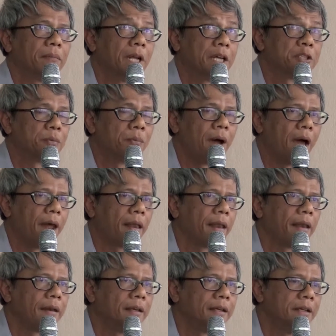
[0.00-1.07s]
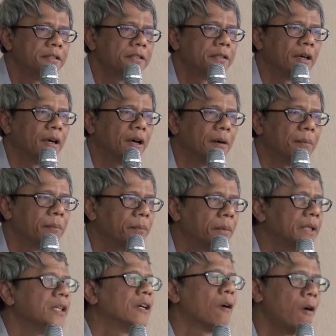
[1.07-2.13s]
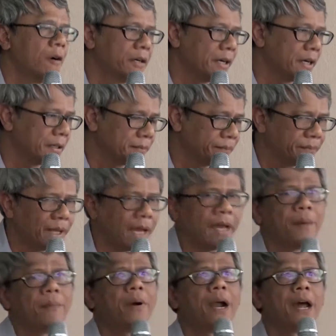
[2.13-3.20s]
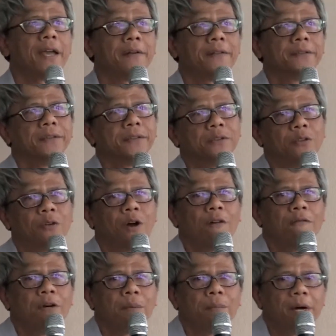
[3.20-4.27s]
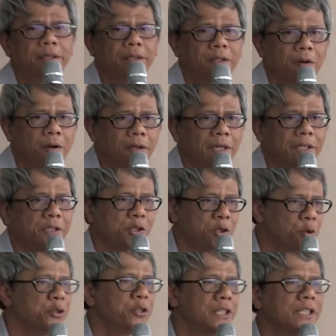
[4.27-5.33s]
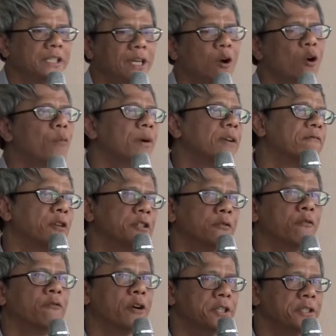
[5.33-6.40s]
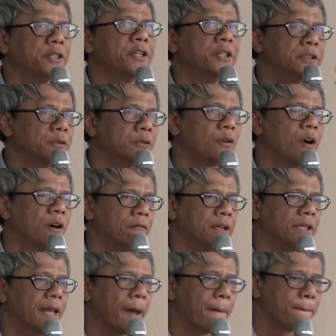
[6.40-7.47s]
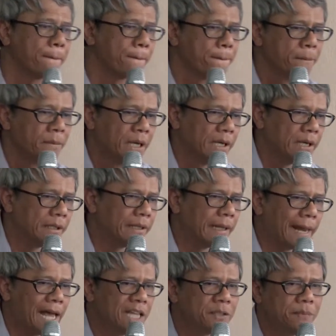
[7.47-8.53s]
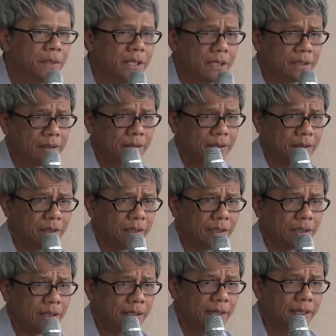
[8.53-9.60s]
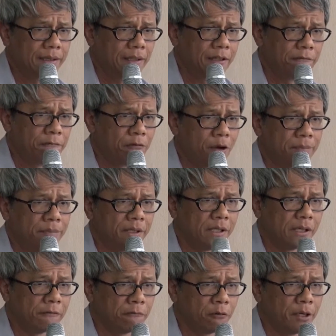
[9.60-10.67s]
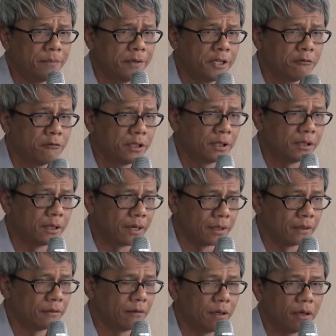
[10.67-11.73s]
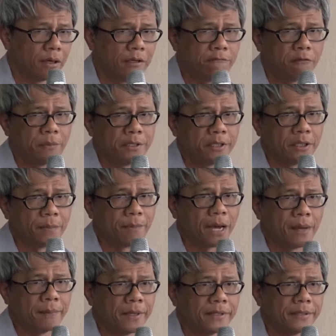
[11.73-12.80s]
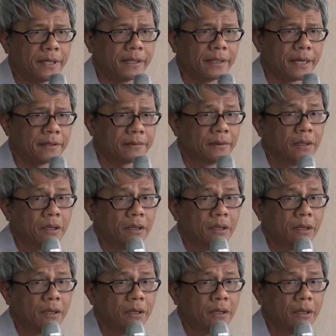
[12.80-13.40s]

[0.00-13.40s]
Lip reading: That's smart. It's the party congress. I apply to cover party congress. Usually they open for foreign journalists to cover that. In the last minute, the letter from the foreign ministry, that information department, saying that,